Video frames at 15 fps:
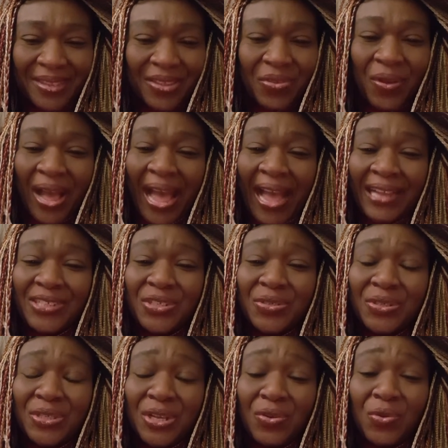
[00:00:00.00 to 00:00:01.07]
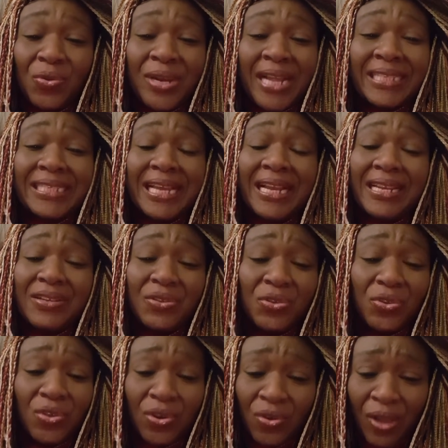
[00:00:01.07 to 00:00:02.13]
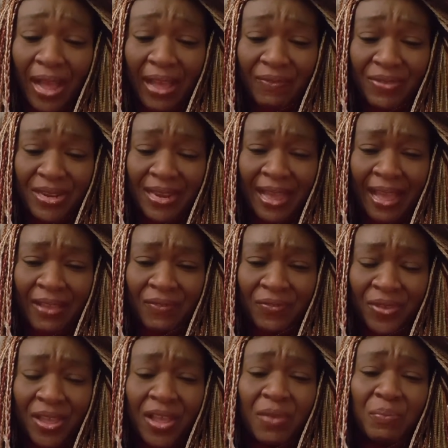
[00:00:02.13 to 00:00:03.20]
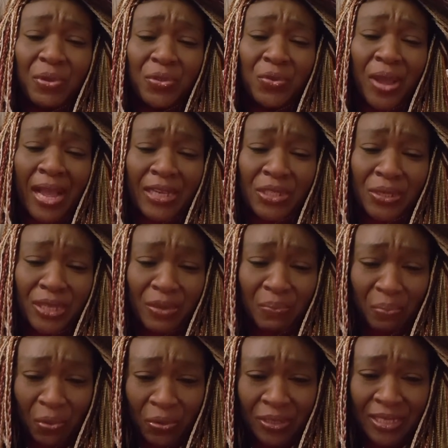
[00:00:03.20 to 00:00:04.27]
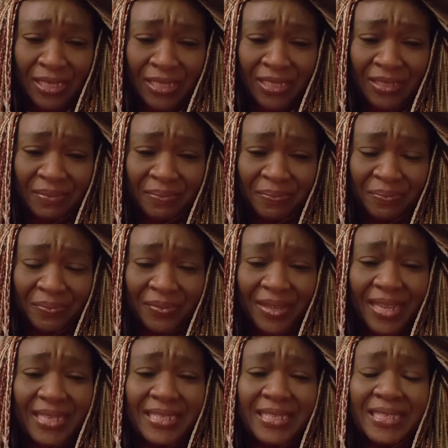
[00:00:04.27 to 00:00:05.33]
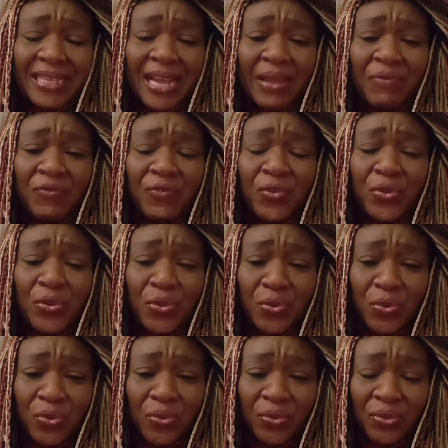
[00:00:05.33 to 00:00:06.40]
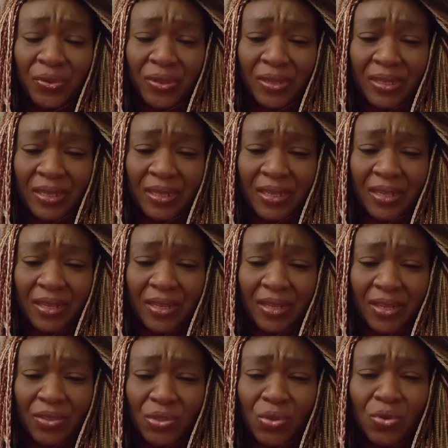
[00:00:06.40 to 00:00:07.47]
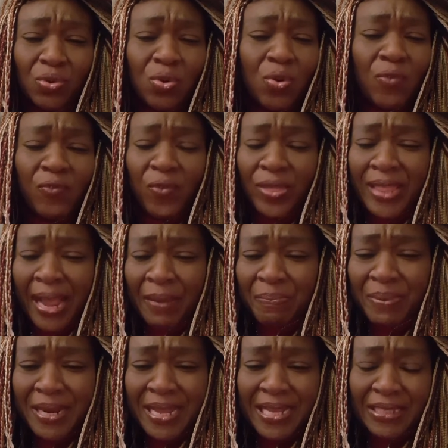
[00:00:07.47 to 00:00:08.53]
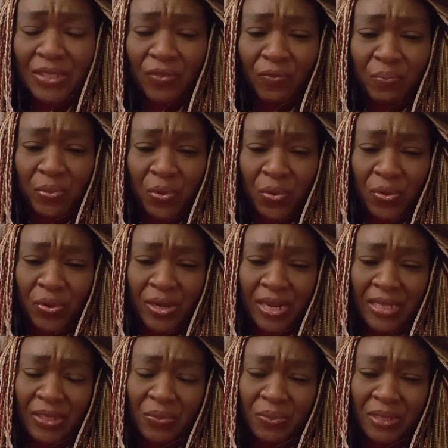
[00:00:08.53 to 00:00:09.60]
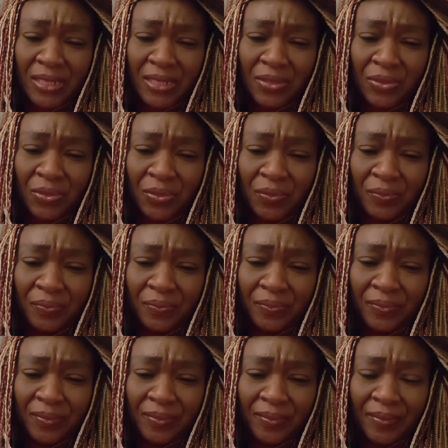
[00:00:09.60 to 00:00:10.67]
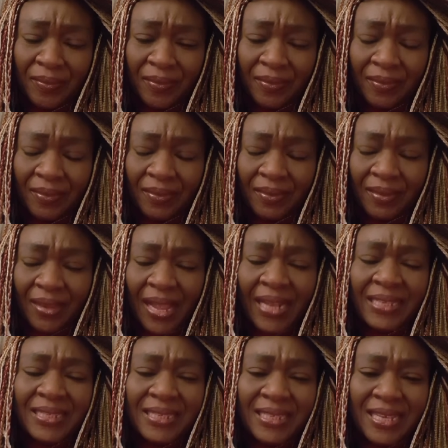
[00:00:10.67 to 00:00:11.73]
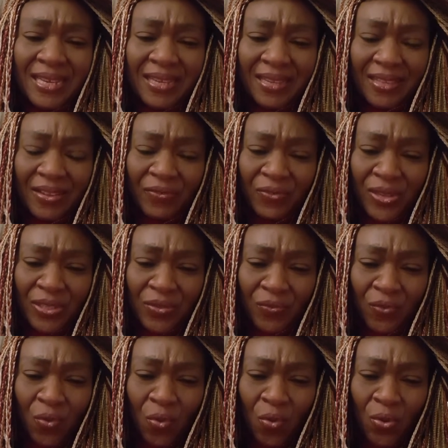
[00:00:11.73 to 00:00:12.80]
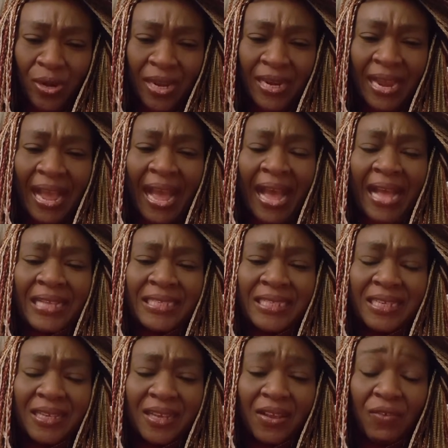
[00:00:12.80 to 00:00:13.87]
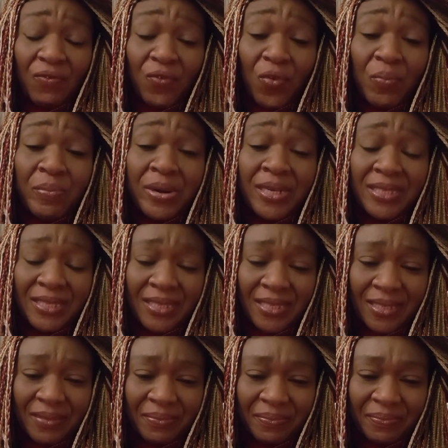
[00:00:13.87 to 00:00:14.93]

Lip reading: Your actions alone are telling you you're not having life, but you're actually in bondage. It is time for you to look for that place of brokenness within you and seek the face of God and ask for mercy.